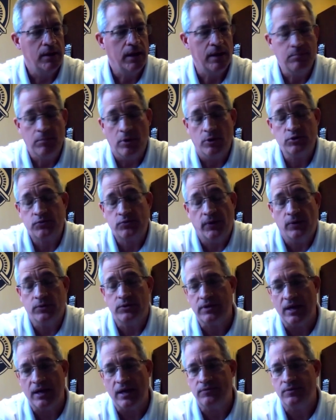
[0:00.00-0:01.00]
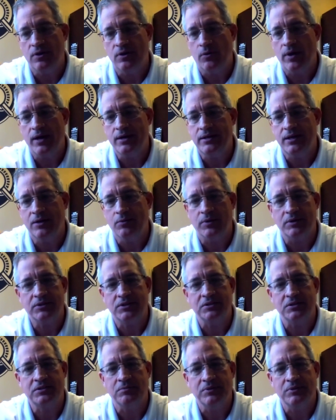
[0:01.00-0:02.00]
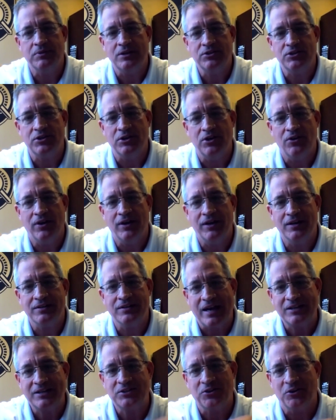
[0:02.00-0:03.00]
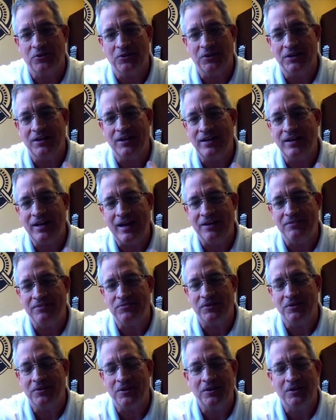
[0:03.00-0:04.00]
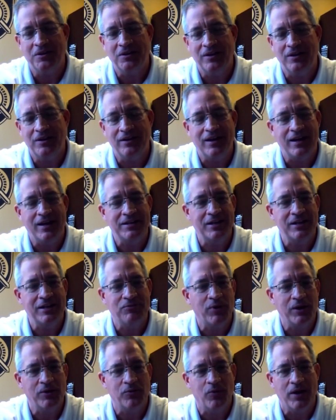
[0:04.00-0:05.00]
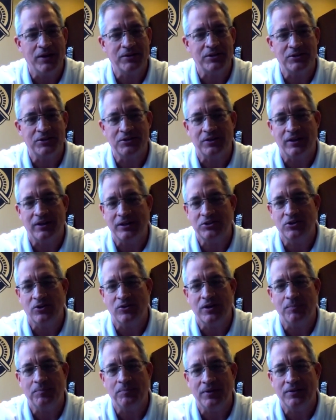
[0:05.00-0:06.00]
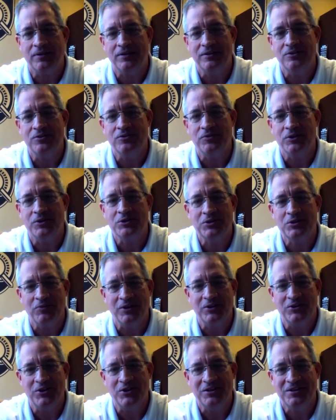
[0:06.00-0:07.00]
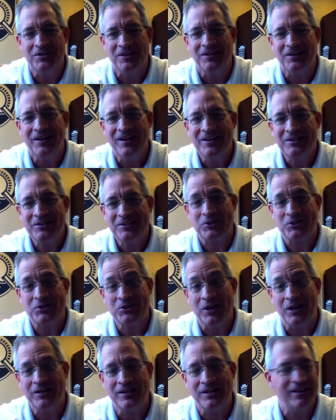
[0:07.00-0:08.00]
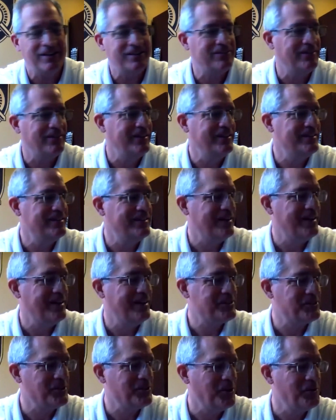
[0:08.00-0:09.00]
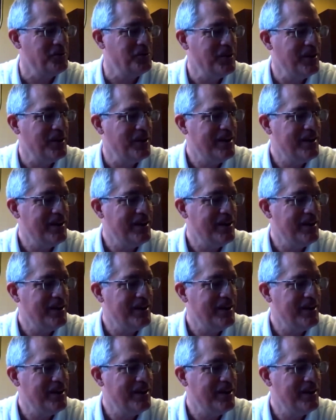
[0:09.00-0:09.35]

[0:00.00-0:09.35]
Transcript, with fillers: and most folks have no idea what systems engineering is. I certainly didn't have a, a, an idea of what it was until I showed up at the University of Virginia to study it. And uh, so,